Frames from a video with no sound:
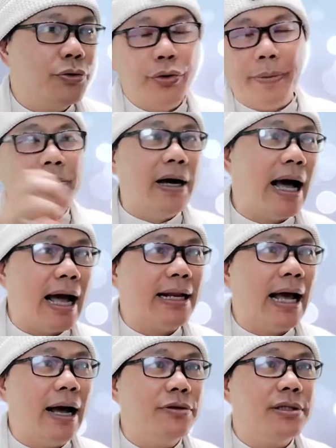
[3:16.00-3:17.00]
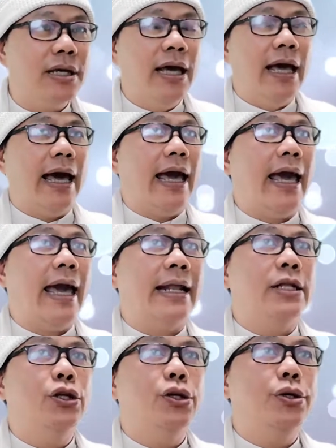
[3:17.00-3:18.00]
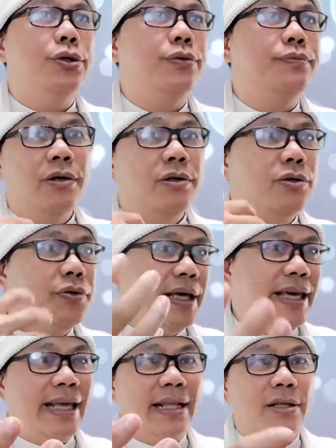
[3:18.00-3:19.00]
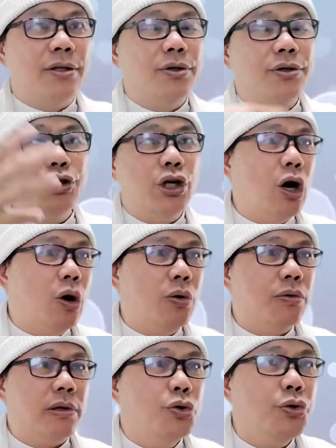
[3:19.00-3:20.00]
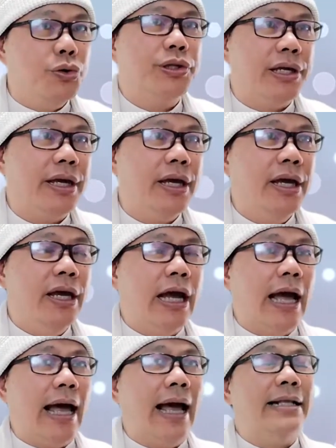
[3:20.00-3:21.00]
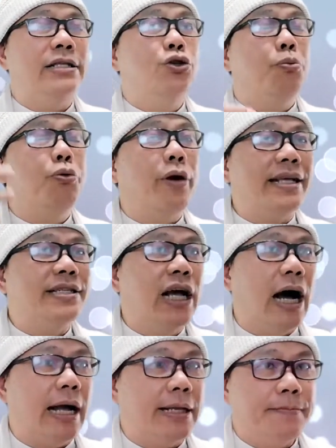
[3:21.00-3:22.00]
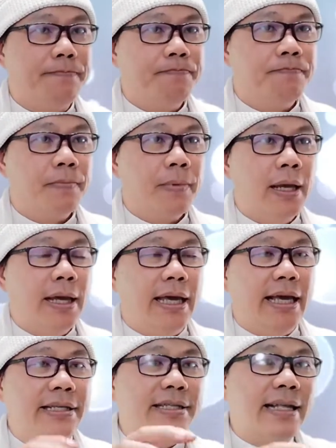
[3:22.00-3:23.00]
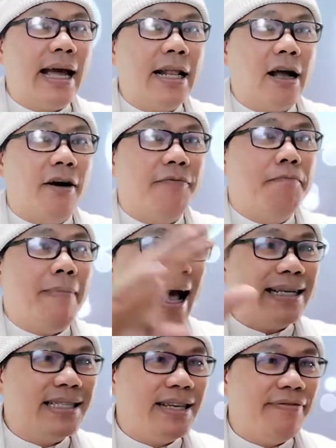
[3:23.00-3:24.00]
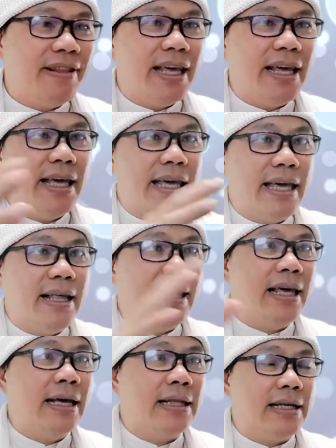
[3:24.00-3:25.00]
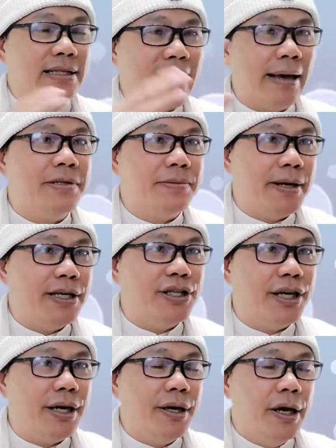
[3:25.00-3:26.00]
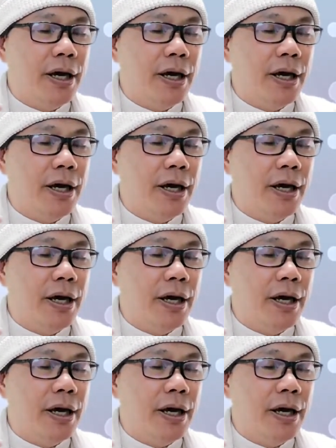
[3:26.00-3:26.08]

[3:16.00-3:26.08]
to rip the heart out, and to eat, to show cruelty, and to praise God. Instead of massively killing the same species,